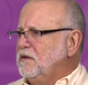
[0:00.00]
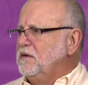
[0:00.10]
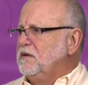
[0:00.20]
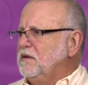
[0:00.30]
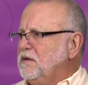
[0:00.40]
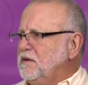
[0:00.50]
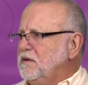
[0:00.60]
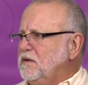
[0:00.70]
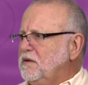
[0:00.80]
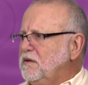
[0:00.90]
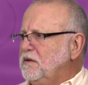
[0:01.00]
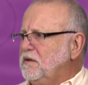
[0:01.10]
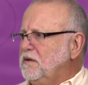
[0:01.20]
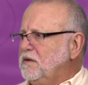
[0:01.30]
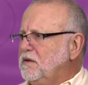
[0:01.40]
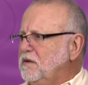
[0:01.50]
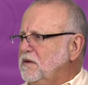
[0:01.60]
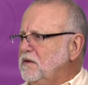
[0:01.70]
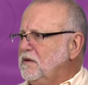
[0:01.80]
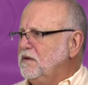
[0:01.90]

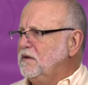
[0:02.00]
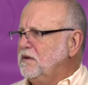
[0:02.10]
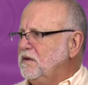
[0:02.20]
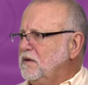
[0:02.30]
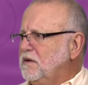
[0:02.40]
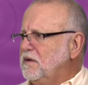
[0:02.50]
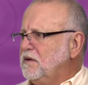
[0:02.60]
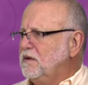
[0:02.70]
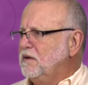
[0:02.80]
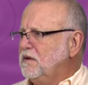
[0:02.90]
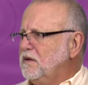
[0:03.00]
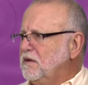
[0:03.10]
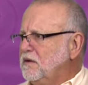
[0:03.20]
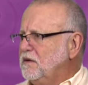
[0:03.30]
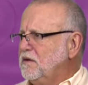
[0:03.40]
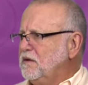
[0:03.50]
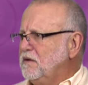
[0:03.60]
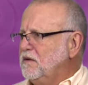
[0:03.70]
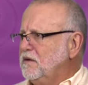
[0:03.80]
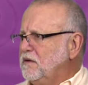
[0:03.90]

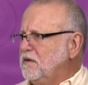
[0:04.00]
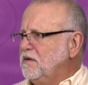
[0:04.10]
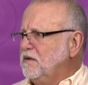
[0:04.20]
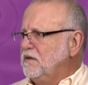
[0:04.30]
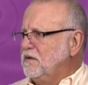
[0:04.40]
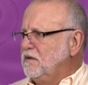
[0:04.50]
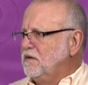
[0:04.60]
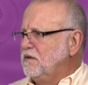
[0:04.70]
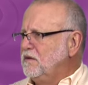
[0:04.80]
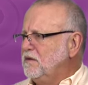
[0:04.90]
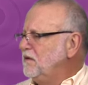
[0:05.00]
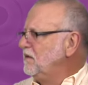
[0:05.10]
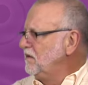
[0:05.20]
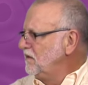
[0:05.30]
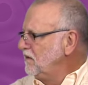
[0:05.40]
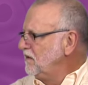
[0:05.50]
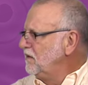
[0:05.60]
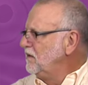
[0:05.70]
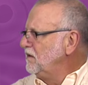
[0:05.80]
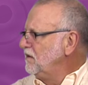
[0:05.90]

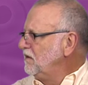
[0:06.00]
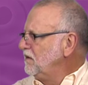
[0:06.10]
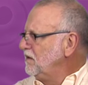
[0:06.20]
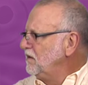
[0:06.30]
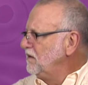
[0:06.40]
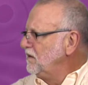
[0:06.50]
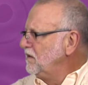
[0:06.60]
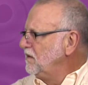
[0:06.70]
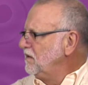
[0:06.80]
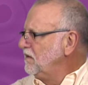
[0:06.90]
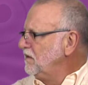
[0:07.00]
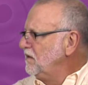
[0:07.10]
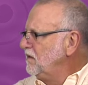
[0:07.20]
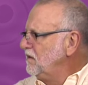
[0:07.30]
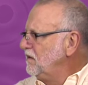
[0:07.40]
This person isn't speaking.